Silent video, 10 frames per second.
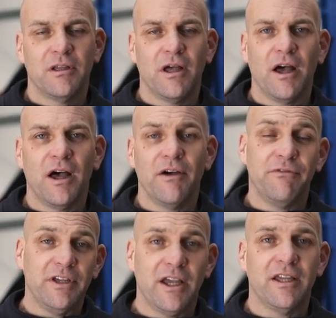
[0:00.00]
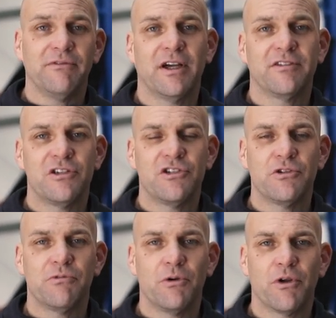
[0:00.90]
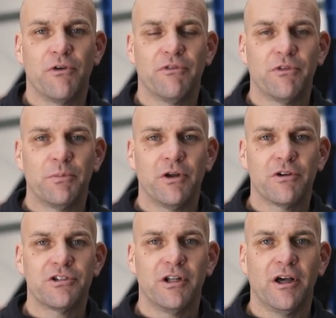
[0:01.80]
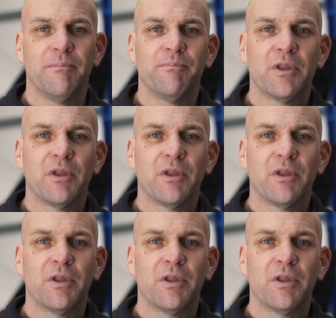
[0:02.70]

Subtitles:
V8 Vantage that rolled off the production line.